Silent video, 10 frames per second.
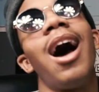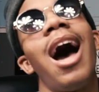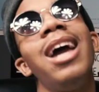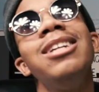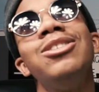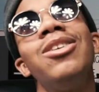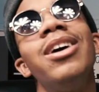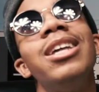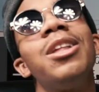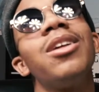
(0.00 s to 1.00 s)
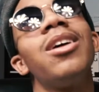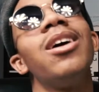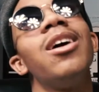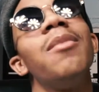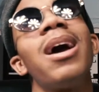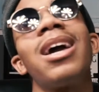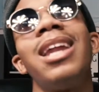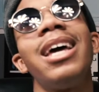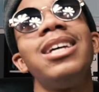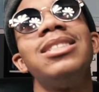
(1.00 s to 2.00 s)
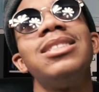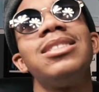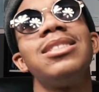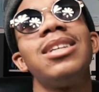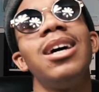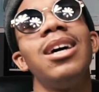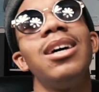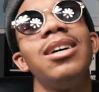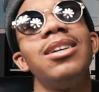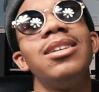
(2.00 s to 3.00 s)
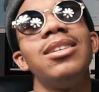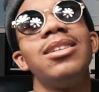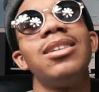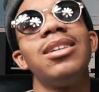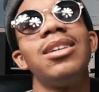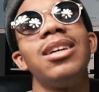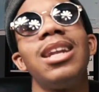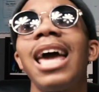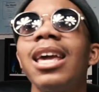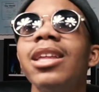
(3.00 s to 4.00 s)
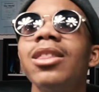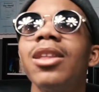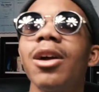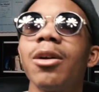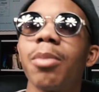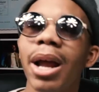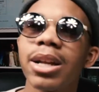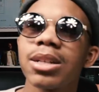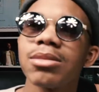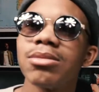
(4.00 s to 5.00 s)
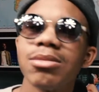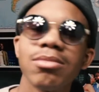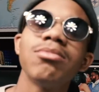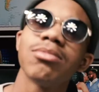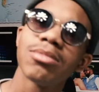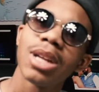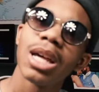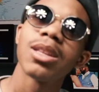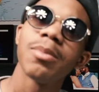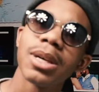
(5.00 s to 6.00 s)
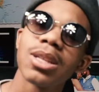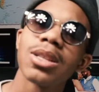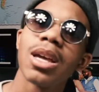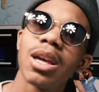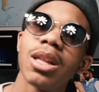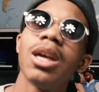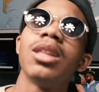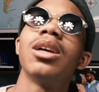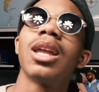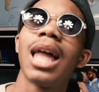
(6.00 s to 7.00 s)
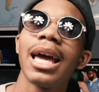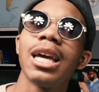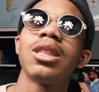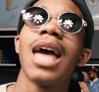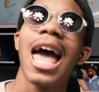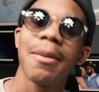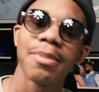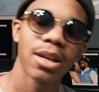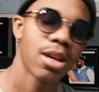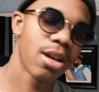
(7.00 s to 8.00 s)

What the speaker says: I enjoyed my clients liking their product. That's the biggest thing. The client's happy.